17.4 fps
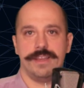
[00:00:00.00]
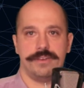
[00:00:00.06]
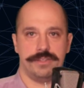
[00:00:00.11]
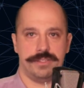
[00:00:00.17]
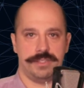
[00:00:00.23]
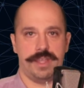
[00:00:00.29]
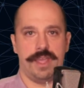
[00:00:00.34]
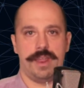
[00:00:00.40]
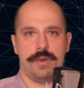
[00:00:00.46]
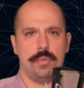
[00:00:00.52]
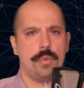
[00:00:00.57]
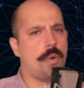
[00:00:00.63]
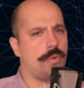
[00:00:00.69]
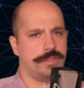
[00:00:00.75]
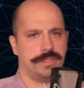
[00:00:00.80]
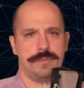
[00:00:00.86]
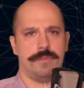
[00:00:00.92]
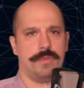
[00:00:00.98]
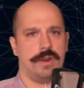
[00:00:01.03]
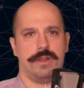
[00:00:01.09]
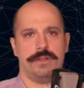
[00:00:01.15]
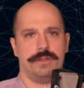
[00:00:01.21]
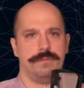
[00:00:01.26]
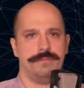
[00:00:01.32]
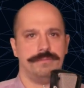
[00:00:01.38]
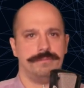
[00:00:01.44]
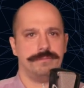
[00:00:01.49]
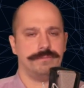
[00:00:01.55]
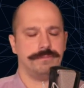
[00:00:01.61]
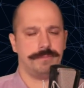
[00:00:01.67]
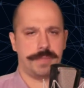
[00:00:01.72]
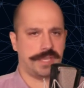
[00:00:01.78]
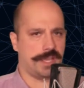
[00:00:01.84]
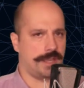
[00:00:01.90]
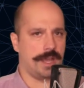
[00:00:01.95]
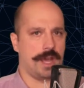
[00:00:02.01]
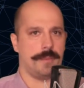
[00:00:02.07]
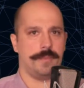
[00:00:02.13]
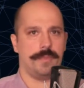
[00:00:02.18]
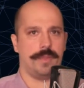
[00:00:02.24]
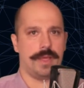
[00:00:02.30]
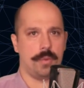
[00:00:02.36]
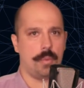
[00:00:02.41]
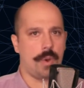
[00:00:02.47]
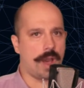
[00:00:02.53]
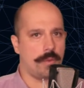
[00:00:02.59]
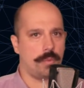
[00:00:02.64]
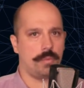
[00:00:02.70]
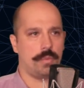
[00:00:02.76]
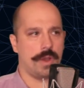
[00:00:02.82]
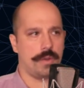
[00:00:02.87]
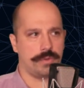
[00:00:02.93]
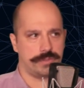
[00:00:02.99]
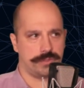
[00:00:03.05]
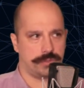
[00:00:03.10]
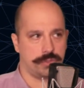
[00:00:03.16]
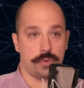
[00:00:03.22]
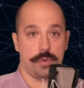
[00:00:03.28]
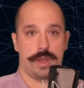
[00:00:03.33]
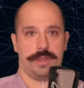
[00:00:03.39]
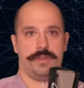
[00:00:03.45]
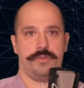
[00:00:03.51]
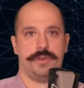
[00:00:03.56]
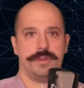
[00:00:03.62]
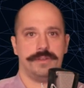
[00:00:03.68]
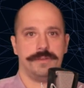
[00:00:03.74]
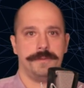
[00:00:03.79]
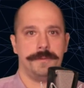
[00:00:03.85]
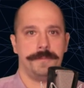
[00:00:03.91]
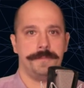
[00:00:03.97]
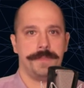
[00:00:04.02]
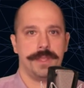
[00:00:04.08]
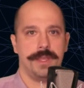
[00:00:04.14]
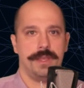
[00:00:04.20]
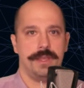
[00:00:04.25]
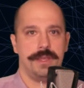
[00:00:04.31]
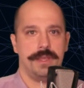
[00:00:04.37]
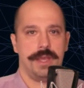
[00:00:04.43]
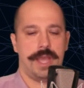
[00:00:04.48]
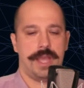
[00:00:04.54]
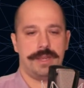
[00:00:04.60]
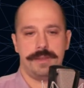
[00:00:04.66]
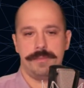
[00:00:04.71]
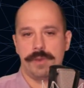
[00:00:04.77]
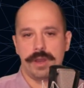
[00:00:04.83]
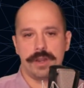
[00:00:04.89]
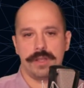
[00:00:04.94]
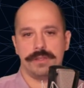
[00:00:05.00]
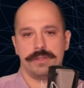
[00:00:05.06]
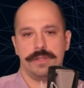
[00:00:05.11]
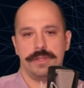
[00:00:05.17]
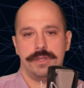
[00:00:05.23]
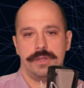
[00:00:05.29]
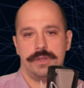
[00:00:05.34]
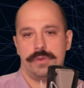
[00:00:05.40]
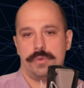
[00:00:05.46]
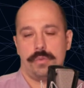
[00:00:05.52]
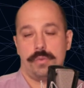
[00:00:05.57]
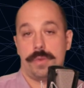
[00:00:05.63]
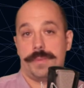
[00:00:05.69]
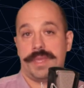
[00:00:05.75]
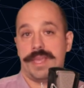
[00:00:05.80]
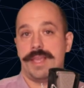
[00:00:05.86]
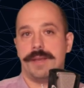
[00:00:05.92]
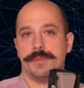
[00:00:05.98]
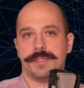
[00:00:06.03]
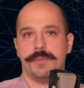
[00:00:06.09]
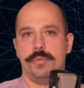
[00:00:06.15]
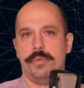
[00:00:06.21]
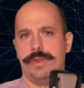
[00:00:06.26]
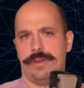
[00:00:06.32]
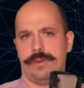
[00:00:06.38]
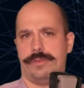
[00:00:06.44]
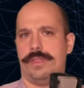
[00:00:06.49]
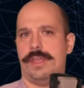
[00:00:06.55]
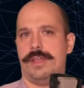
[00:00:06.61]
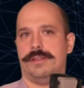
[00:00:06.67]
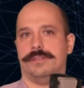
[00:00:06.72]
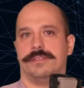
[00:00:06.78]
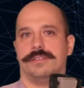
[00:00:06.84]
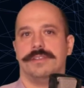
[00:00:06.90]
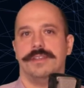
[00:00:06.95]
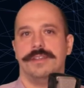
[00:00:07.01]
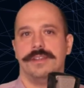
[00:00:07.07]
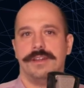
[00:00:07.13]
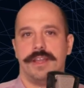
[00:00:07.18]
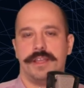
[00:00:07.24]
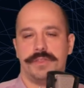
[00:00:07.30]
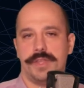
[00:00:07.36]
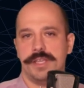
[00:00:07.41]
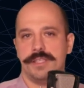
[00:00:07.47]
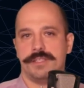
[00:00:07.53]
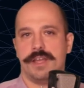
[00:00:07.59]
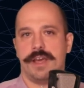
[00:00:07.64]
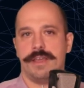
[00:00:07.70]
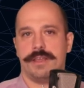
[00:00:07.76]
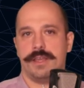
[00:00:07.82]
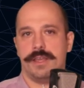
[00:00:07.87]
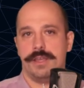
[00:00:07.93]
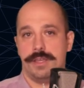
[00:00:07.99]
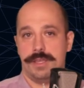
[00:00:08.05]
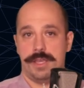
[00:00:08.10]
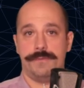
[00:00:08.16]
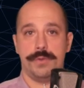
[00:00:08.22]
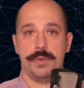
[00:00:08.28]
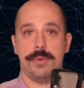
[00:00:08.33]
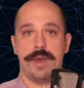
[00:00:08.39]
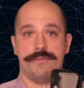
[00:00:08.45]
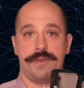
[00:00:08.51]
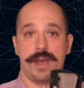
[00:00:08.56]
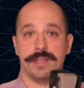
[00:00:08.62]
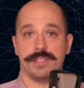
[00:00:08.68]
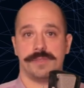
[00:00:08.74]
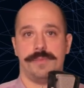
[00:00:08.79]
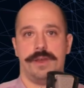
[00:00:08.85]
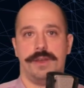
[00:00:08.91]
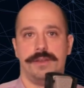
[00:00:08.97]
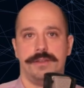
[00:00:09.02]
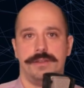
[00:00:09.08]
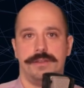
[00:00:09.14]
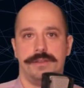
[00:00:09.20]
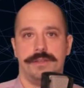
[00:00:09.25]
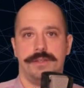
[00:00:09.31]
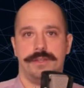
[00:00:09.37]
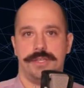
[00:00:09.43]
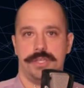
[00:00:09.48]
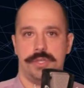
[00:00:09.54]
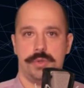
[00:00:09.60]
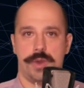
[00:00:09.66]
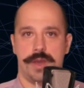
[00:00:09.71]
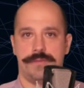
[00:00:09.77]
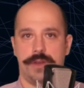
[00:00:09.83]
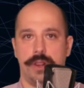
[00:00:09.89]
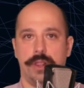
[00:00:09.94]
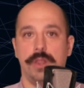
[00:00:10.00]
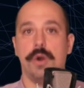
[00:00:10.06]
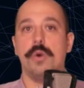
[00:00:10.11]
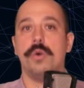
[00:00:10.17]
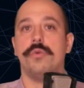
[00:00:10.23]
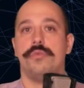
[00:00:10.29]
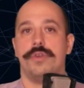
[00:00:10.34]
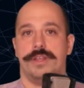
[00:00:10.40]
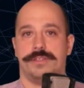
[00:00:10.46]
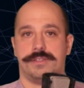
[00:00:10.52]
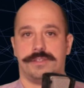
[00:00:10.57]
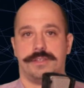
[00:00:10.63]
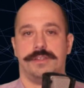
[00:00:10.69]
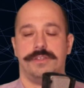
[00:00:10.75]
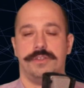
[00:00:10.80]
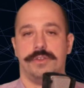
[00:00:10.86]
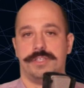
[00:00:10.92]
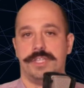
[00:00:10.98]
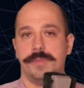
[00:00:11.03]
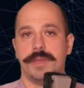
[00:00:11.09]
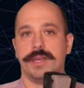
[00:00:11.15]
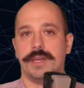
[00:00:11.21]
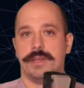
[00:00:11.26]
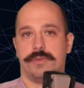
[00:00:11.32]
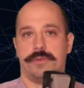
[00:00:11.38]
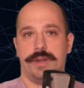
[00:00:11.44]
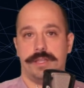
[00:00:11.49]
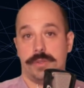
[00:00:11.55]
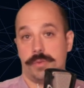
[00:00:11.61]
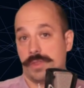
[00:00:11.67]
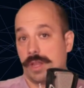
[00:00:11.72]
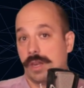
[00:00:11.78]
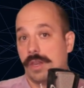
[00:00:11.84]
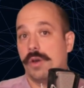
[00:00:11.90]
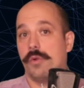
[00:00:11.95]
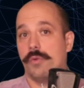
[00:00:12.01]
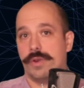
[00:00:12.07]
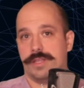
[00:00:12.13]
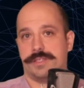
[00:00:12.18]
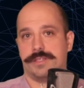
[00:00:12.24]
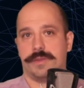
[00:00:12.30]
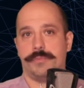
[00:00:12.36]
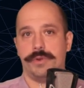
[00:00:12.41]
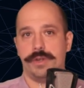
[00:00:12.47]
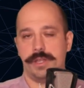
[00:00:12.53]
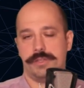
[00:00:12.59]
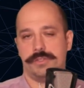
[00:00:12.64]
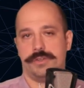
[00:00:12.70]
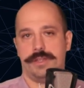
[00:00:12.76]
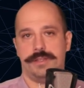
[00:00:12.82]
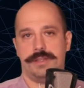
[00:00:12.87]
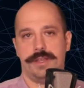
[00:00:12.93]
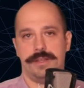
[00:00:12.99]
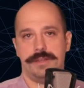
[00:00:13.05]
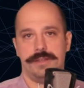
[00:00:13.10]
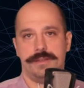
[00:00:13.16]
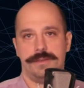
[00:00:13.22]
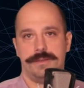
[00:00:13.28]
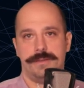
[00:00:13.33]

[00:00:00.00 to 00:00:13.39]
understand what was the model picking up, like why was it so accurate. And the model were picking up some weird things like if you have asthma, you have a low risk. You're typically correlated with a low risk prediction at the end.